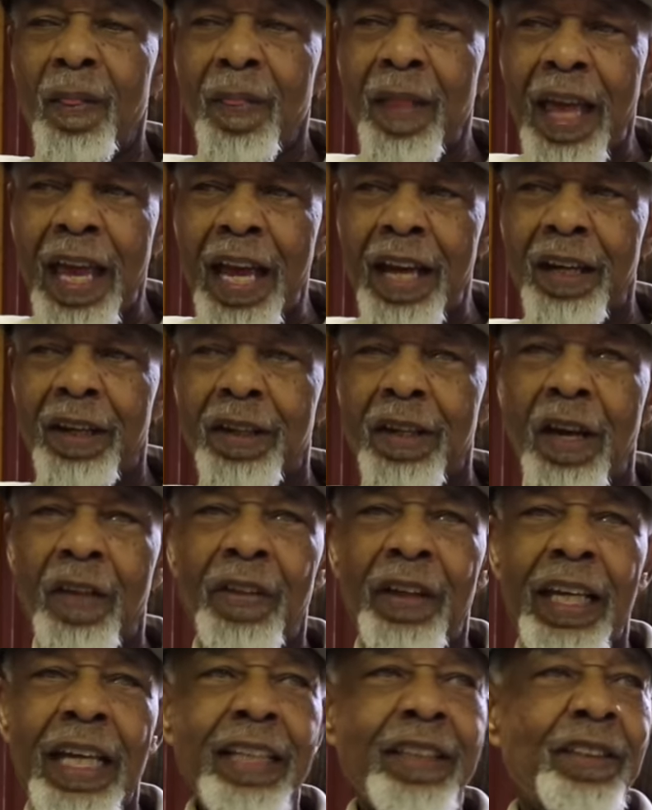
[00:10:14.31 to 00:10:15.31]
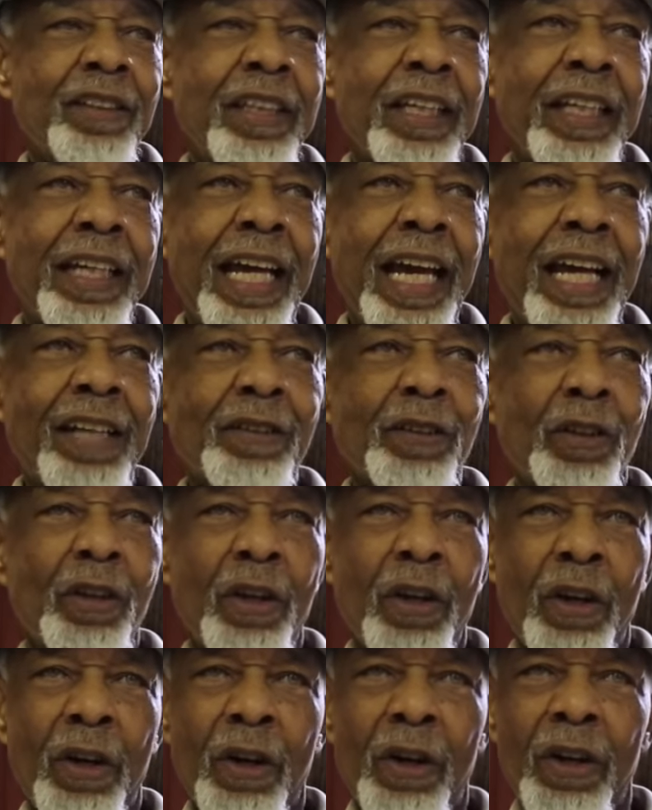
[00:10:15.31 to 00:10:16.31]
and another incident has
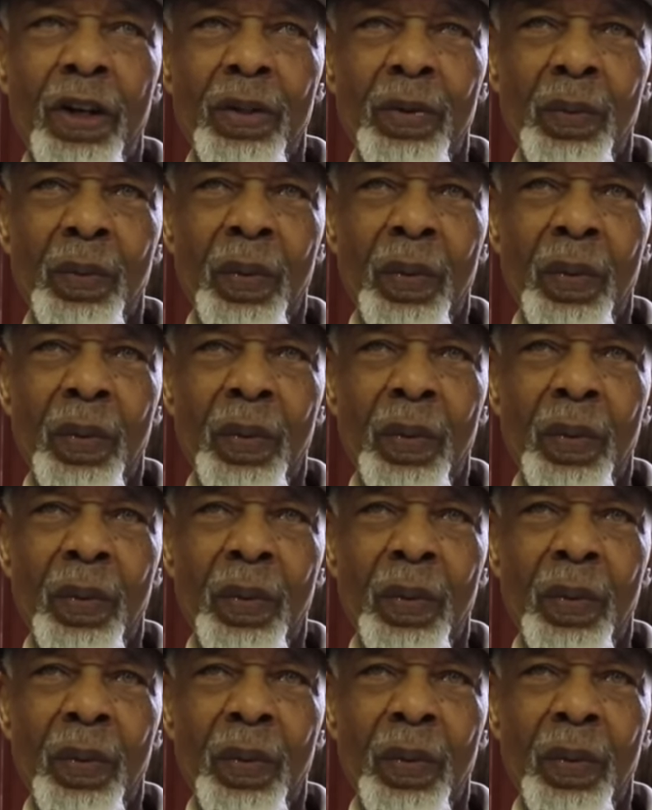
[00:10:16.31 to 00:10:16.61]
occurred